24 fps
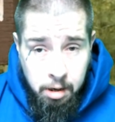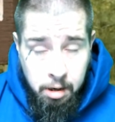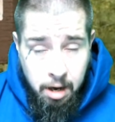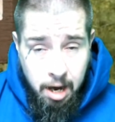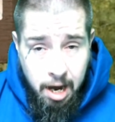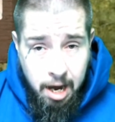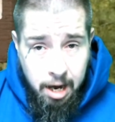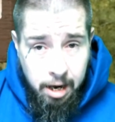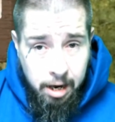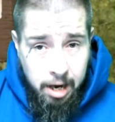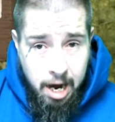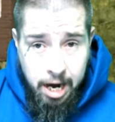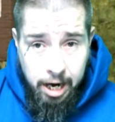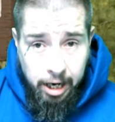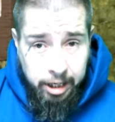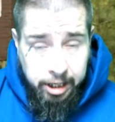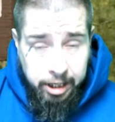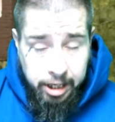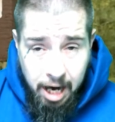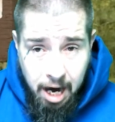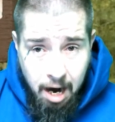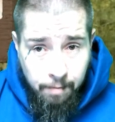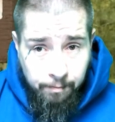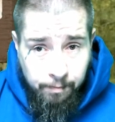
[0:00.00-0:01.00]
At a
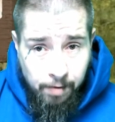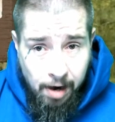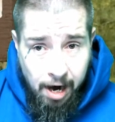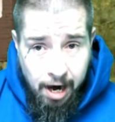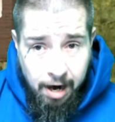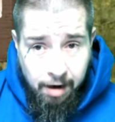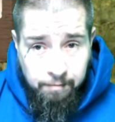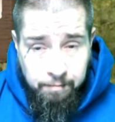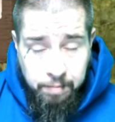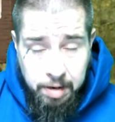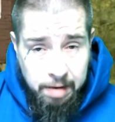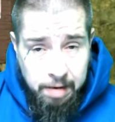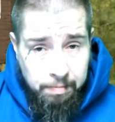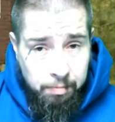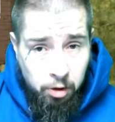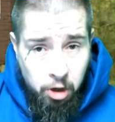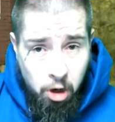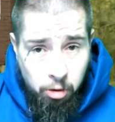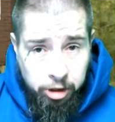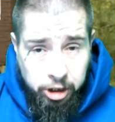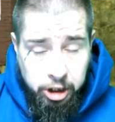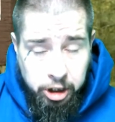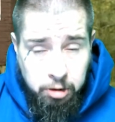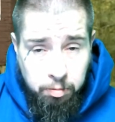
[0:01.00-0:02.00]
campfire, people
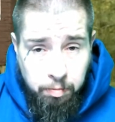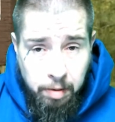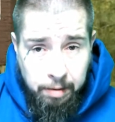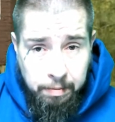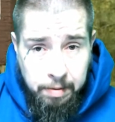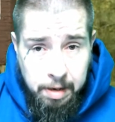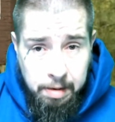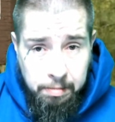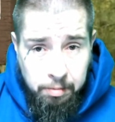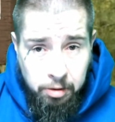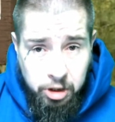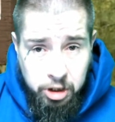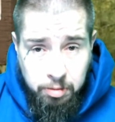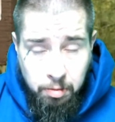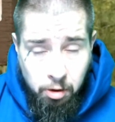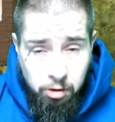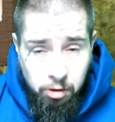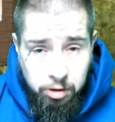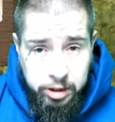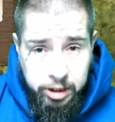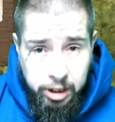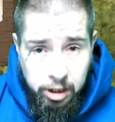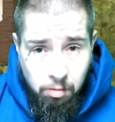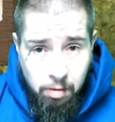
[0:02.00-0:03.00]
don't expect people to smoke
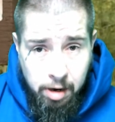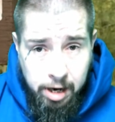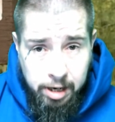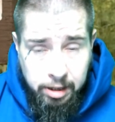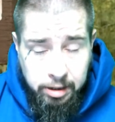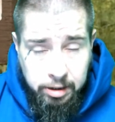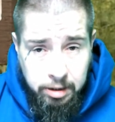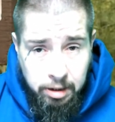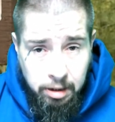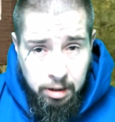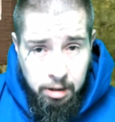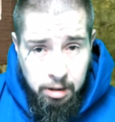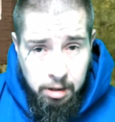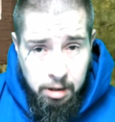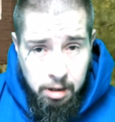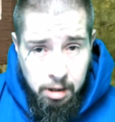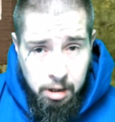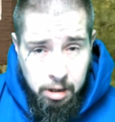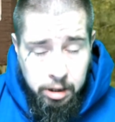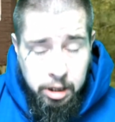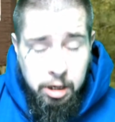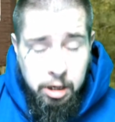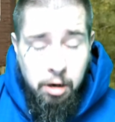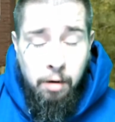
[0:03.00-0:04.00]
cigarettes.
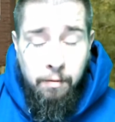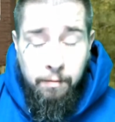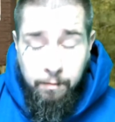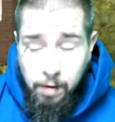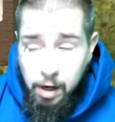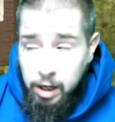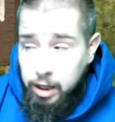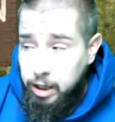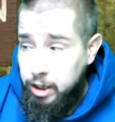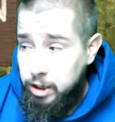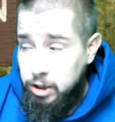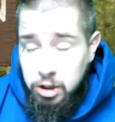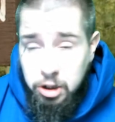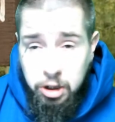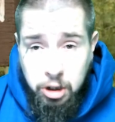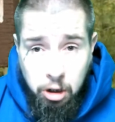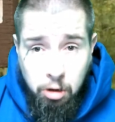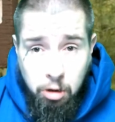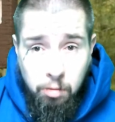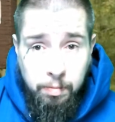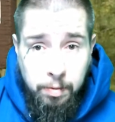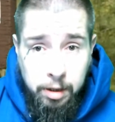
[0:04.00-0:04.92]
They're fucking stupid.